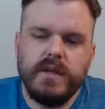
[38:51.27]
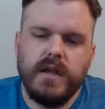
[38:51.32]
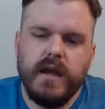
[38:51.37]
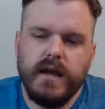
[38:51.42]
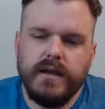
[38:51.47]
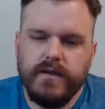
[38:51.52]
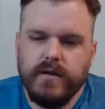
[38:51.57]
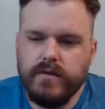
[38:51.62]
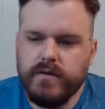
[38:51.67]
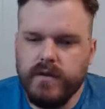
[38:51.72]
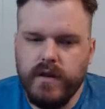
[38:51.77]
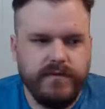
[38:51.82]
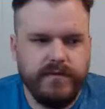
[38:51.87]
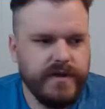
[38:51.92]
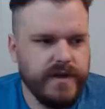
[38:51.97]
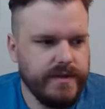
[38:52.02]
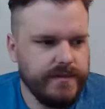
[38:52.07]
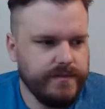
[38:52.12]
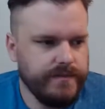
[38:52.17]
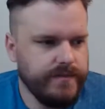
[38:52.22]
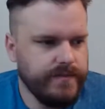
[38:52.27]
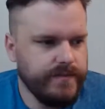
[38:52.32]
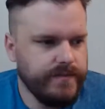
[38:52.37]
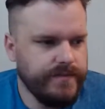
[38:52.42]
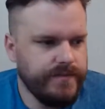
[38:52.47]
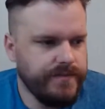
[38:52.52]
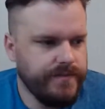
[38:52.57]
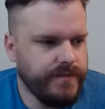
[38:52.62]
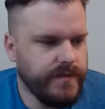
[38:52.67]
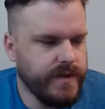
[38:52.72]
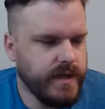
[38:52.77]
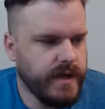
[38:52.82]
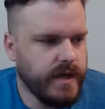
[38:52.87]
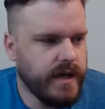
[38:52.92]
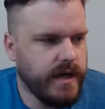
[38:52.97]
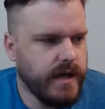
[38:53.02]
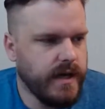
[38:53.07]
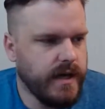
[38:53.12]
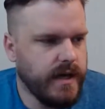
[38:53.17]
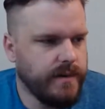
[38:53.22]
I don't love it
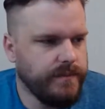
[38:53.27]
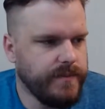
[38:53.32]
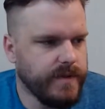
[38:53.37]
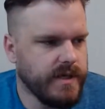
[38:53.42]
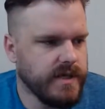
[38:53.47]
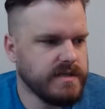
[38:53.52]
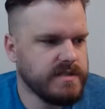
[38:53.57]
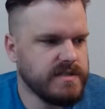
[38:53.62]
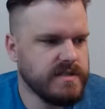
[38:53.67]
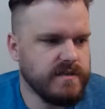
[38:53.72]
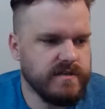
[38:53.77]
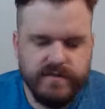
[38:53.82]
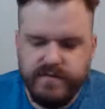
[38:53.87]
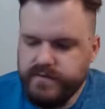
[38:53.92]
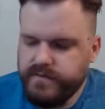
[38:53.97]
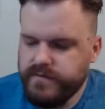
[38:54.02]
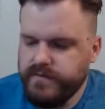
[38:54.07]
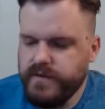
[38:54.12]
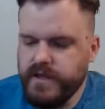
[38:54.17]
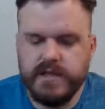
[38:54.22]
because of